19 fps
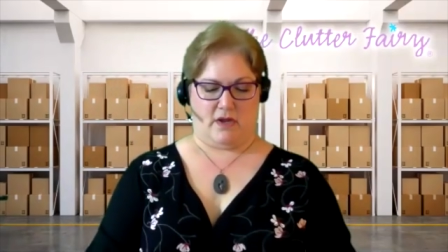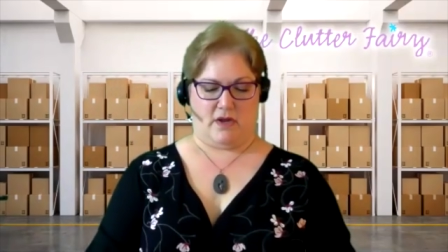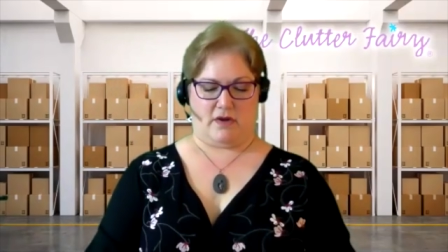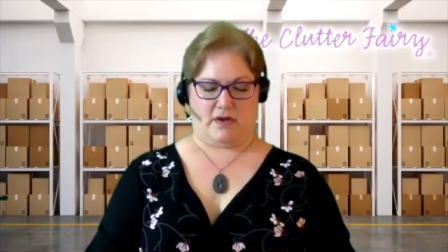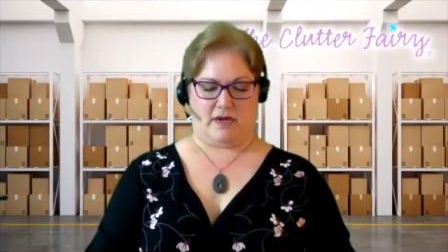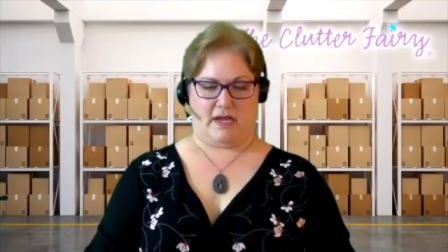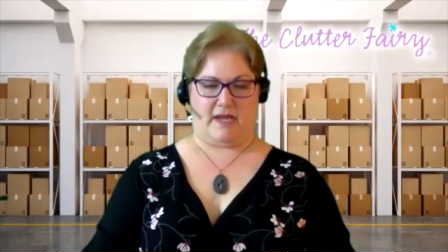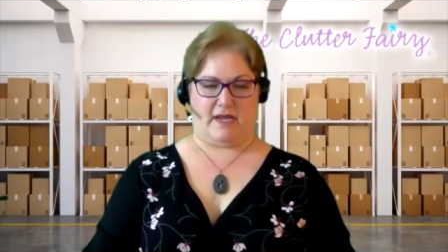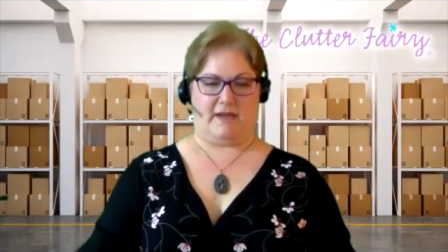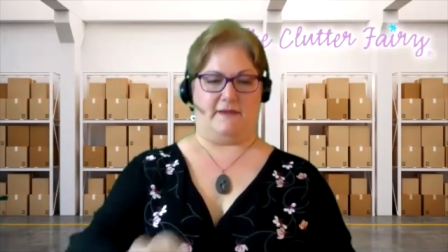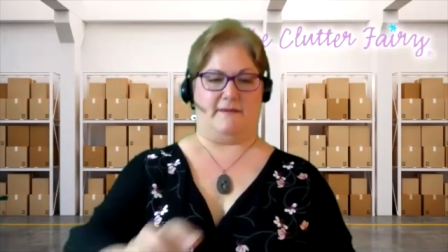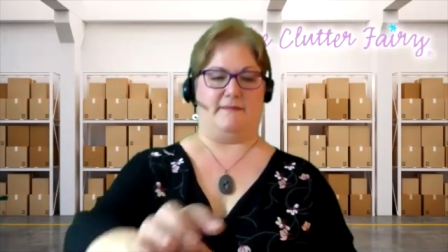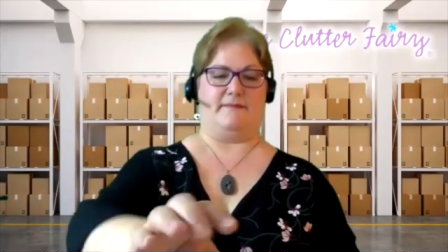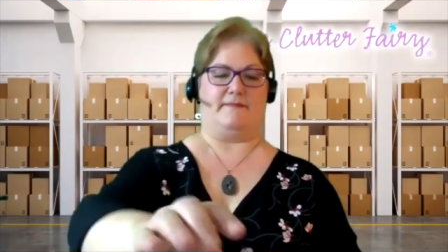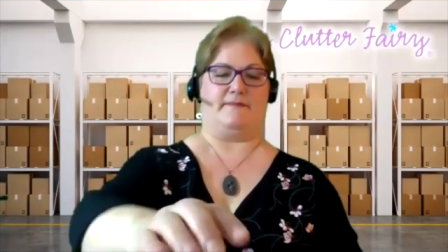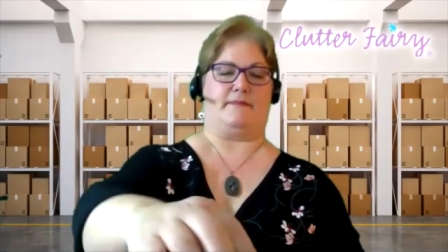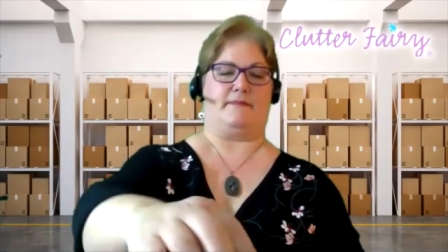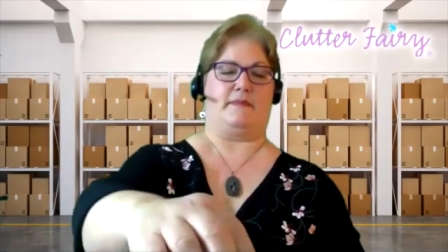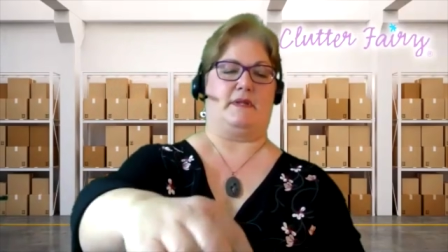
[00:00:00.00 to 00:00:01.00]
Okay,
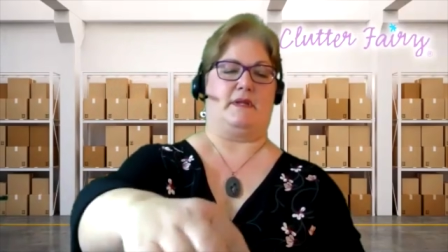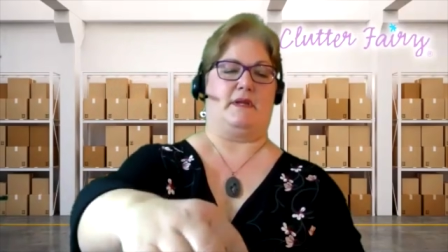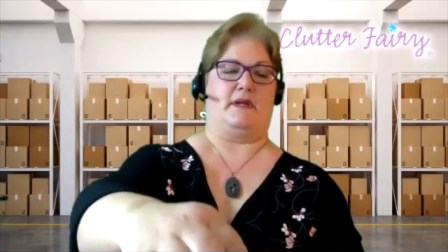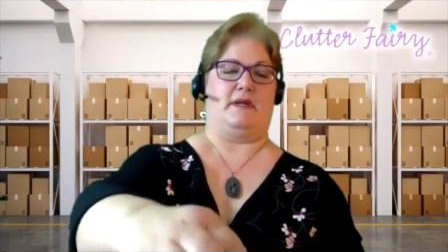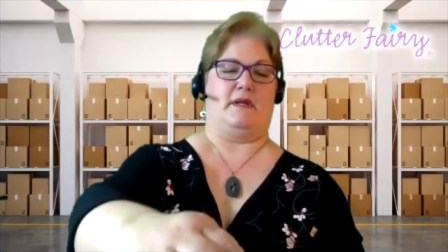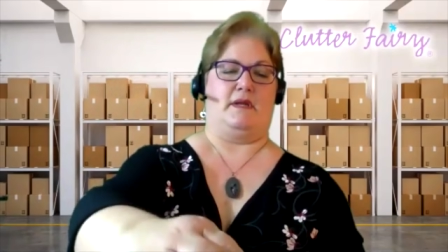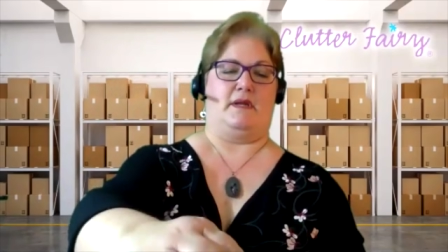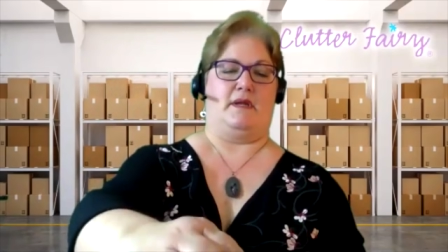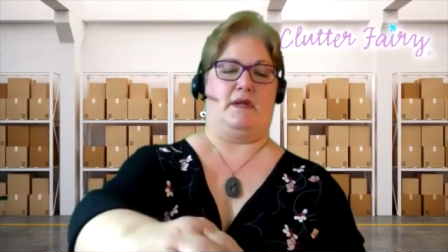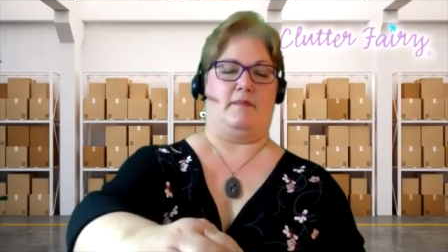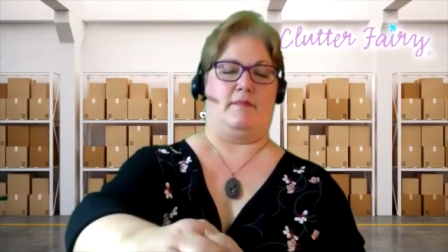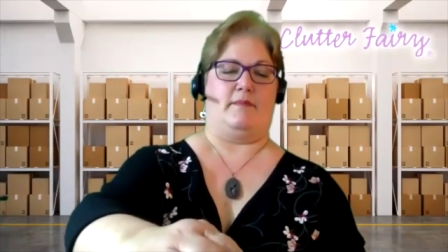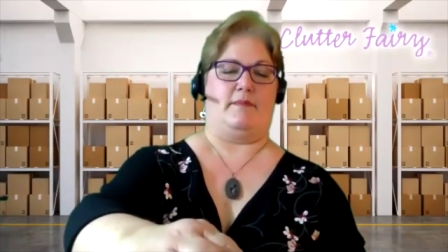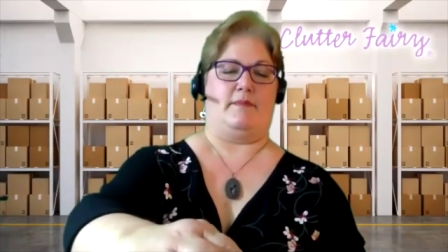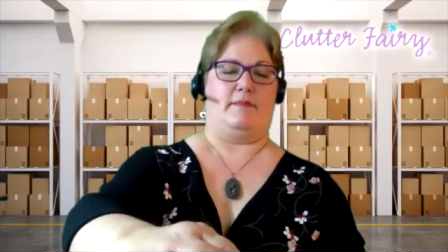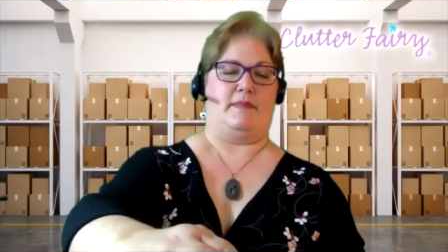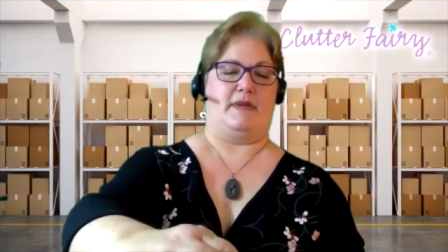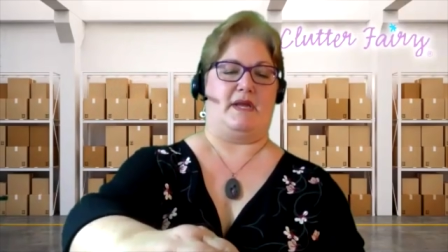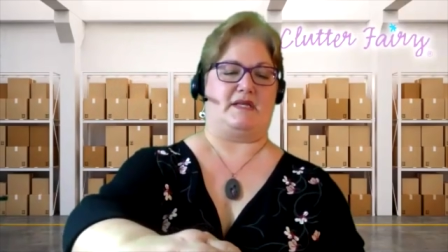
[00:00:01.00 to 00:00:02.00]

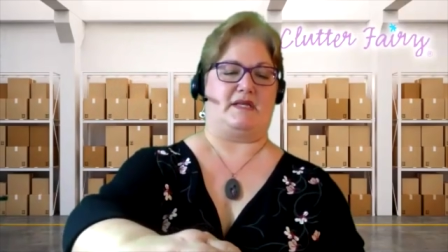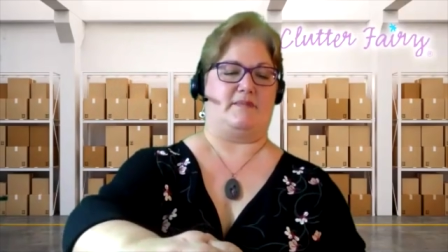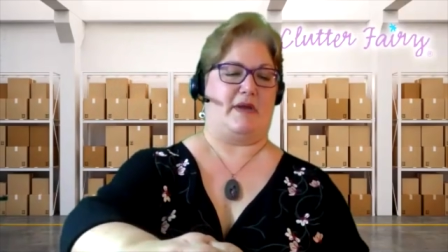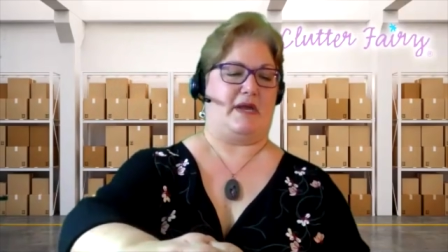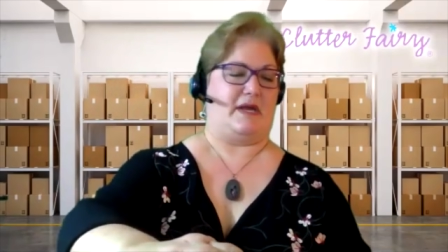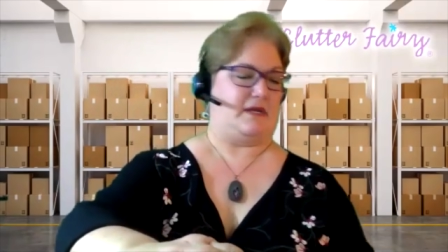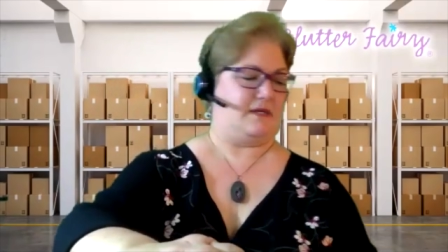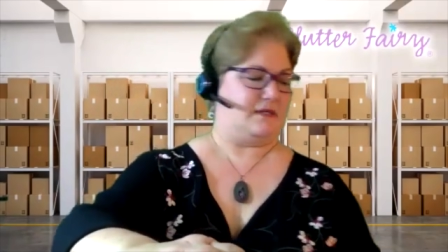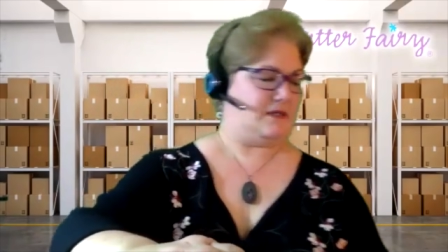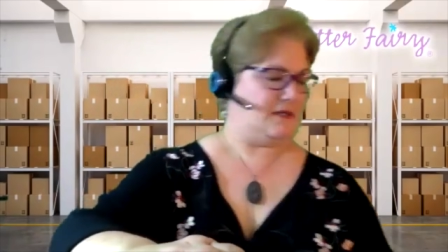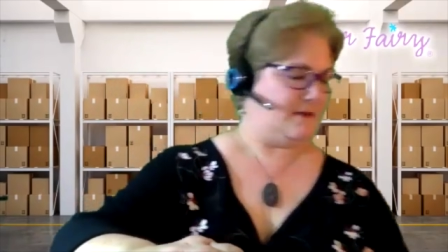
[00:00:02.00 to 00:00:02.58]
next page.